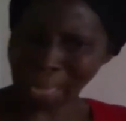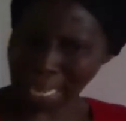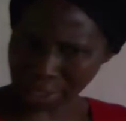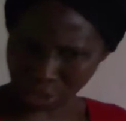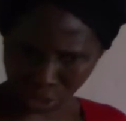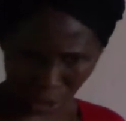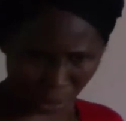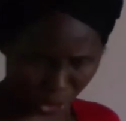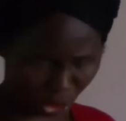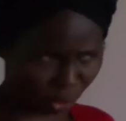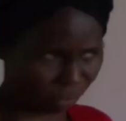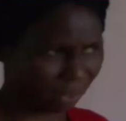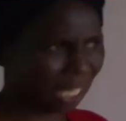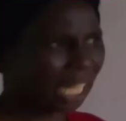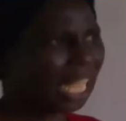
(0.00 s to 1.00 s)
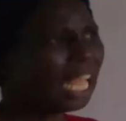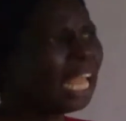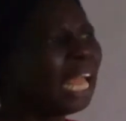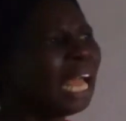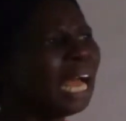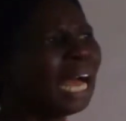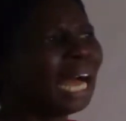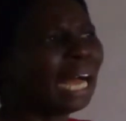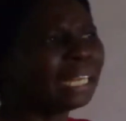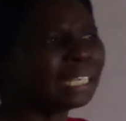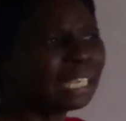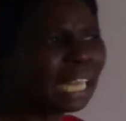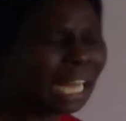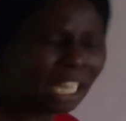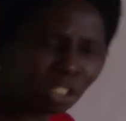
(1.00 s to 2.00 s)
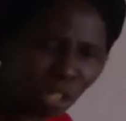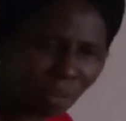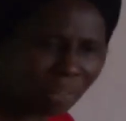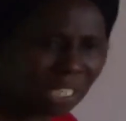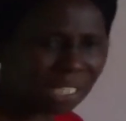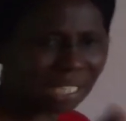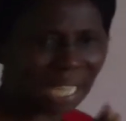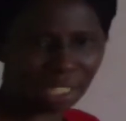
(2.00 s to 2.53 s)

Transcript: assumption, and out of this